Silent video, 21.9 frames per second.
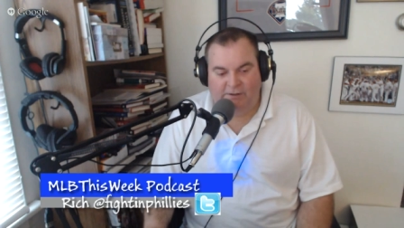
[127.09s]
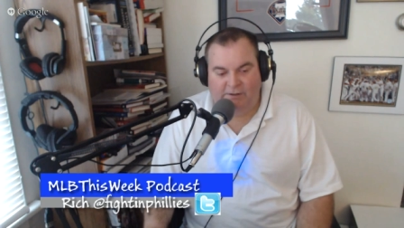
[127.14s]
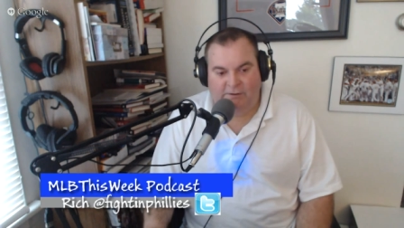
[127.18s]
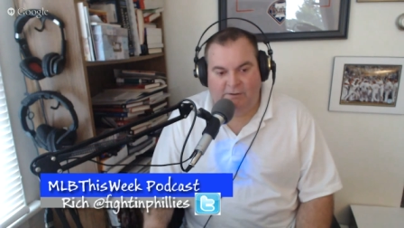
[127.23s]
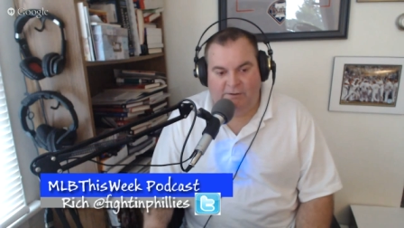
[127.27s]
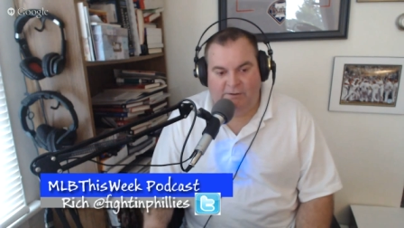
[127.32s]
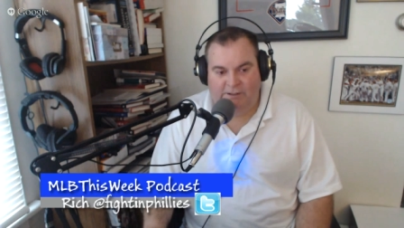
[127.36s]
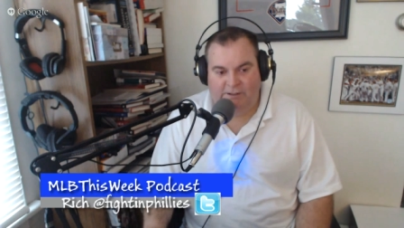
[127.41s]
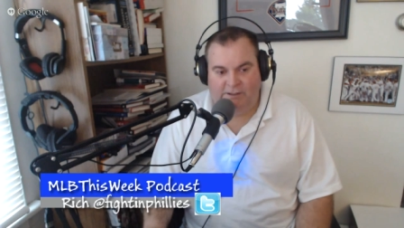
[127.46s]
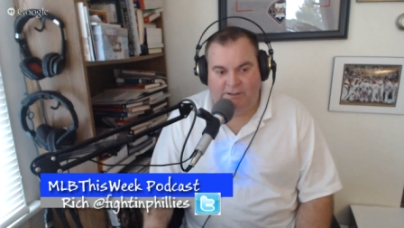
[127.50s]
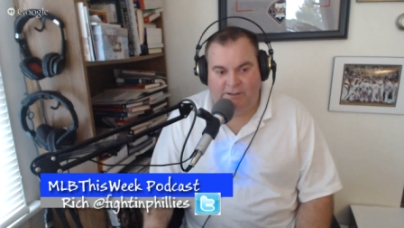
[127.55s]
I
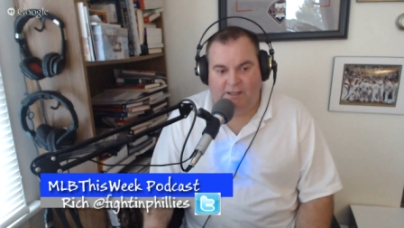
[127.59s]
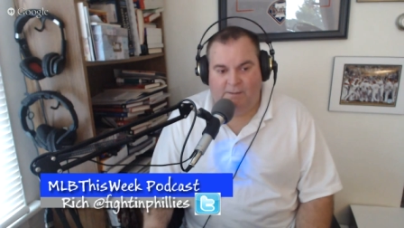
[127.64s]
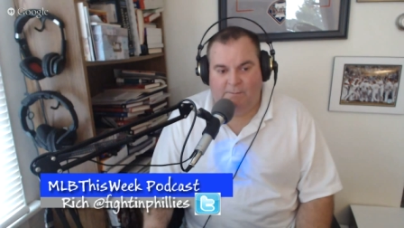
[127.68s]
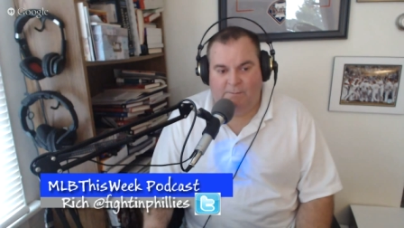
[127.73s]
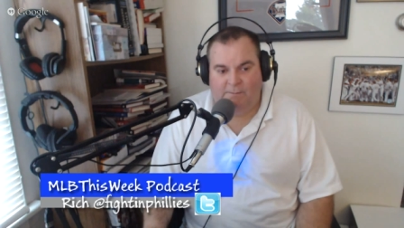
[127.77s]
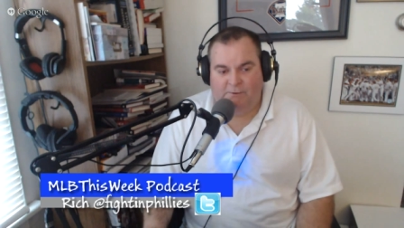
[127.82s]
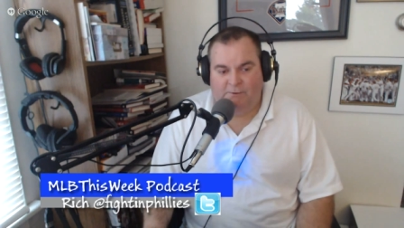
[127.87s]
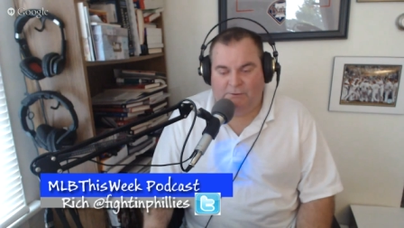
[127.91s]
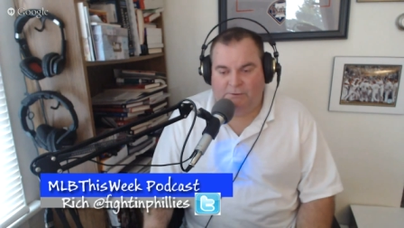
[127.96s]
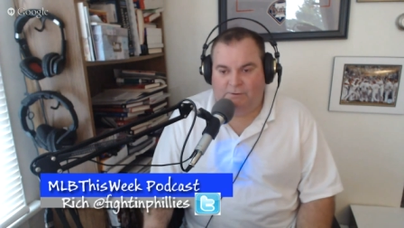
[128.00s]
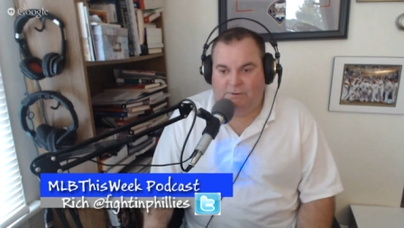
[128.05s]
thought the game
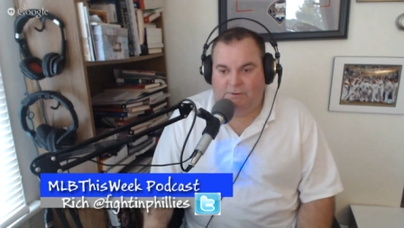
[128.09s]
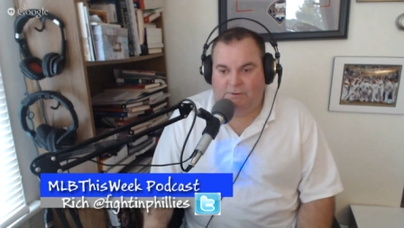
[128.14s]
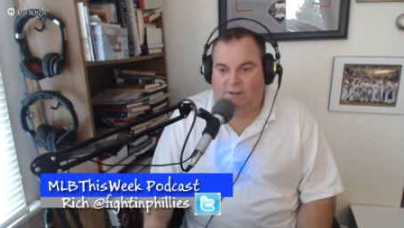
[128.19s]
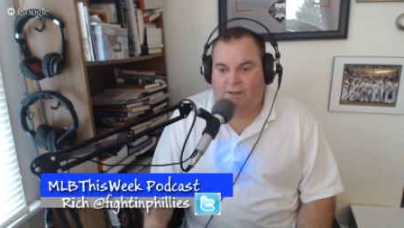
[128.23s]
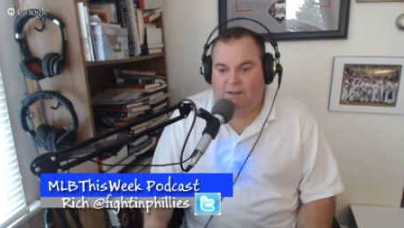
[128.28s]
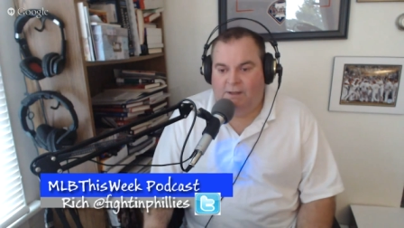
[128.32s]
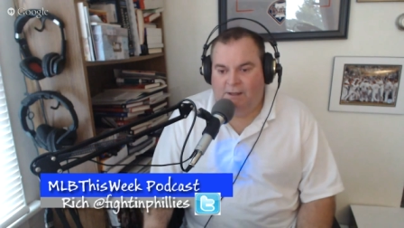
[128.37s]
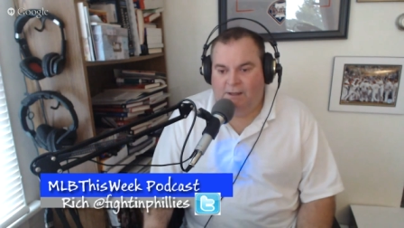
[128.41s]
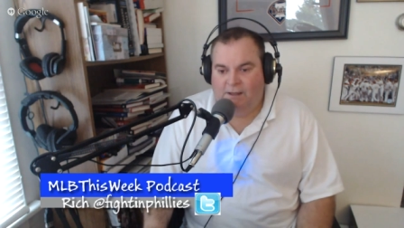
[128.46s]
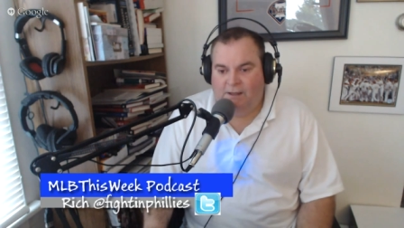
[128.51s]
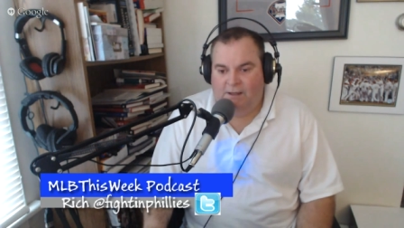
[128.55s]
was
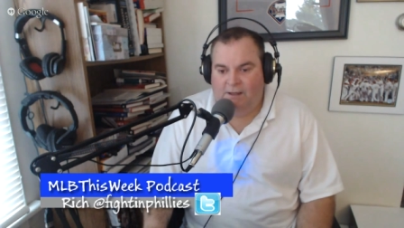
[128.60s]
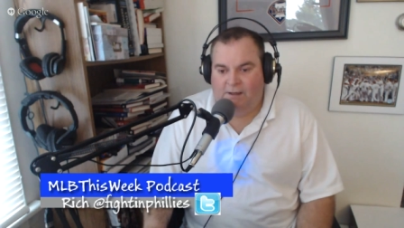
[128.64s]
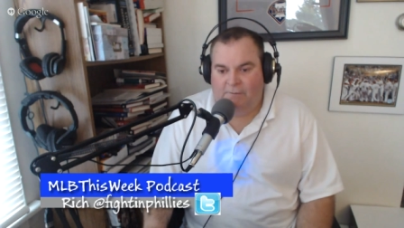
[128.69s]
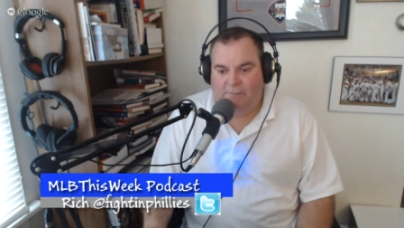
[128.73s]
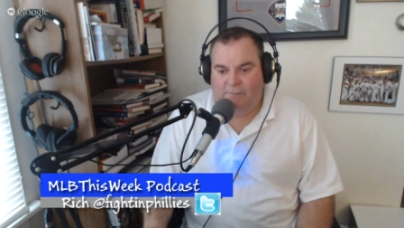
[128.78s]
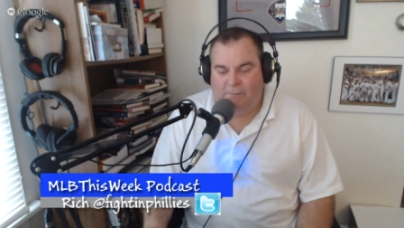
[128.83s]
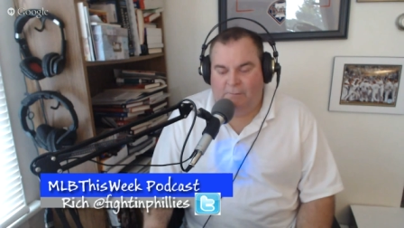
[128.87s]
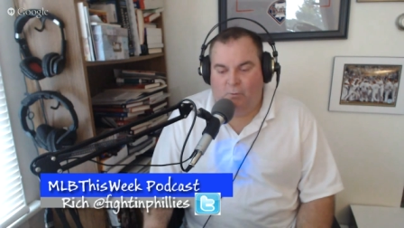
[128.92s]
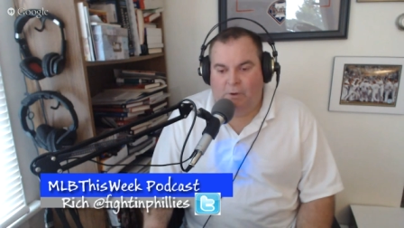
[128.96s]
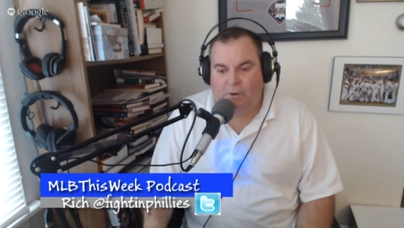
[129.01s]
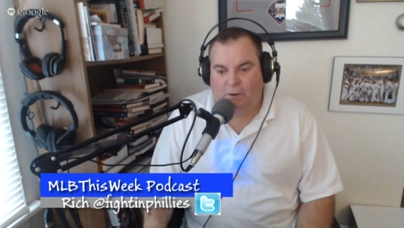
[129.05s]
a
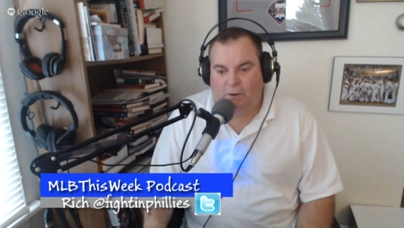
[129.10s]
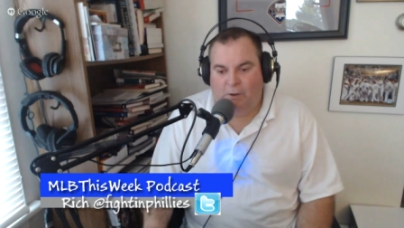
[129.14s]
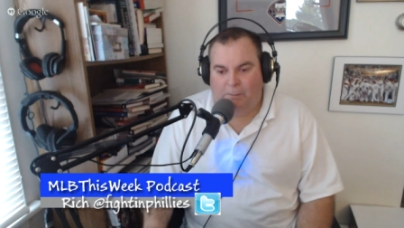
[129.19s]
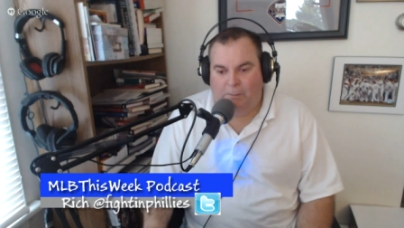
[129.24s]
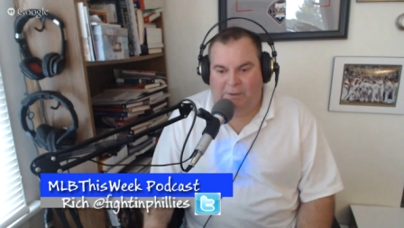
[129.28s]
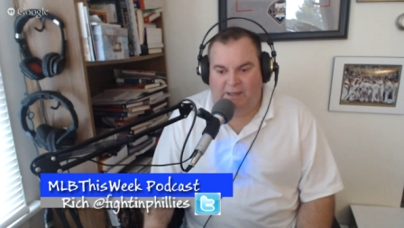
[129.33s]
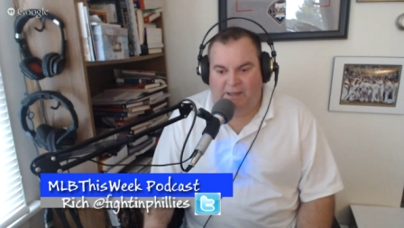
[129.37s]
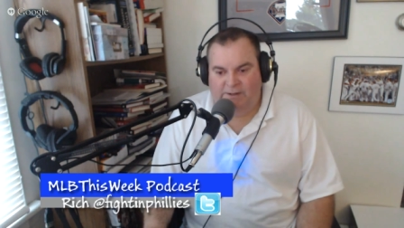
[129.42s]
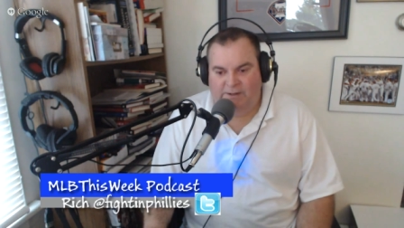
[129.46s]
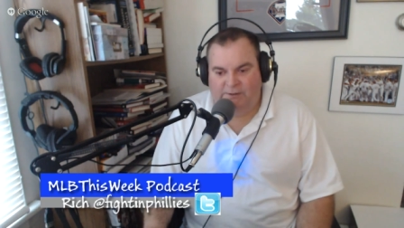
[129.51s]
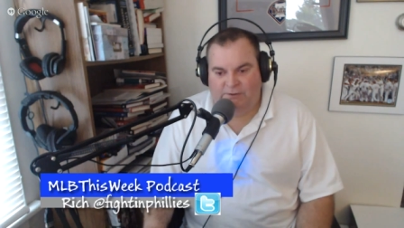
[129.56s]

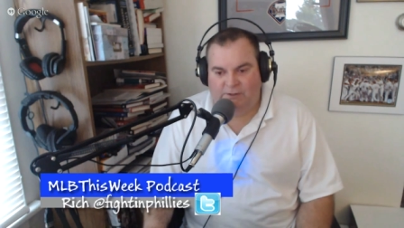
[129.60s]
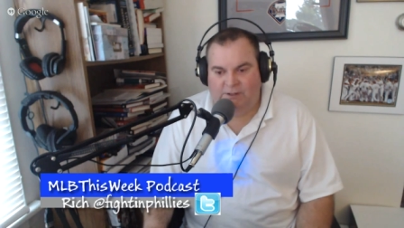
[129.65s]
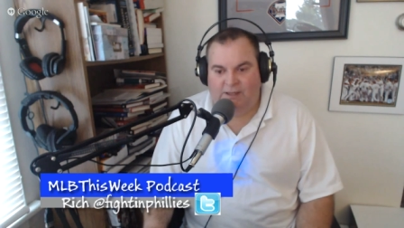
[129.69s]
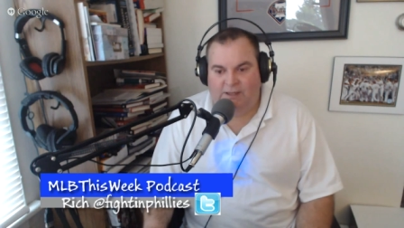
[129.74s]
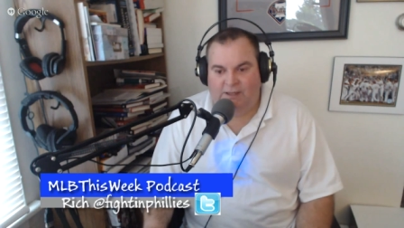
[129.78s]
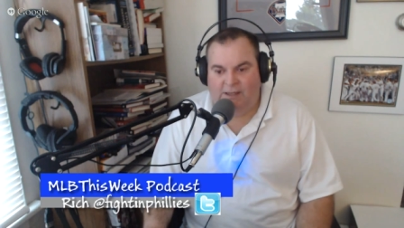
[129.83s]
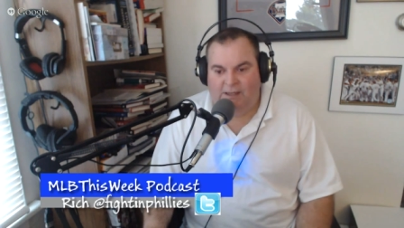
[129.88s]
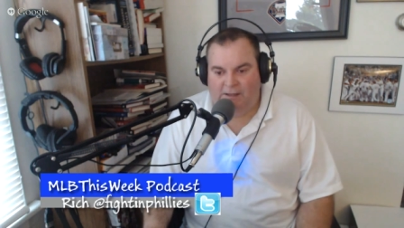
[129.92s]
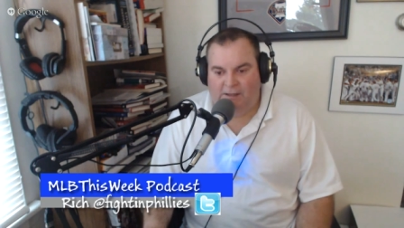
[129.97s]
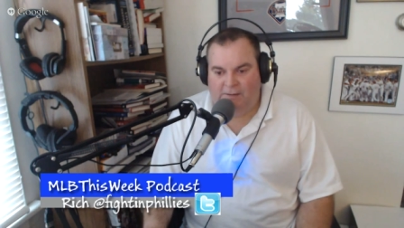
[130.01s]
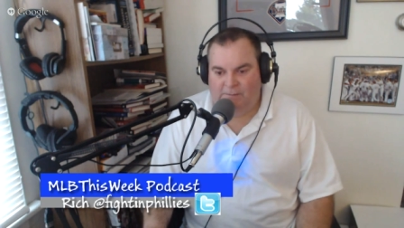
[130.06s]
well-paced
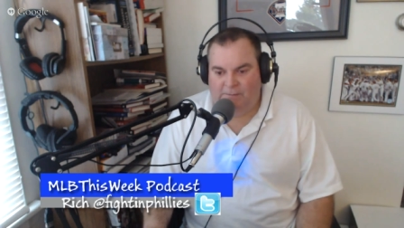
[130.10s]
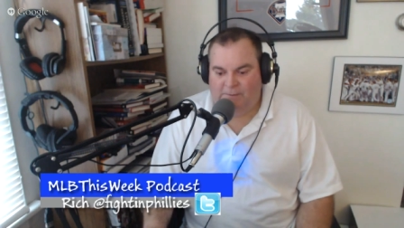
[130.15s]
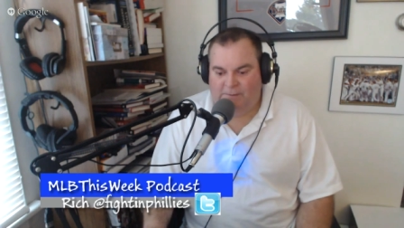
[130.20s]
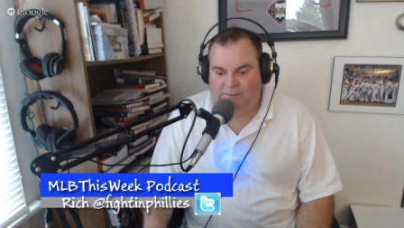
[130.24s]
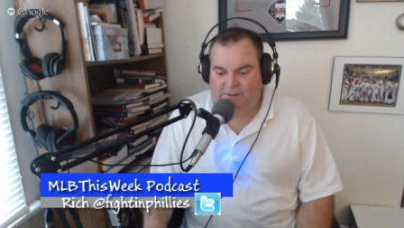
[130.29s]
game.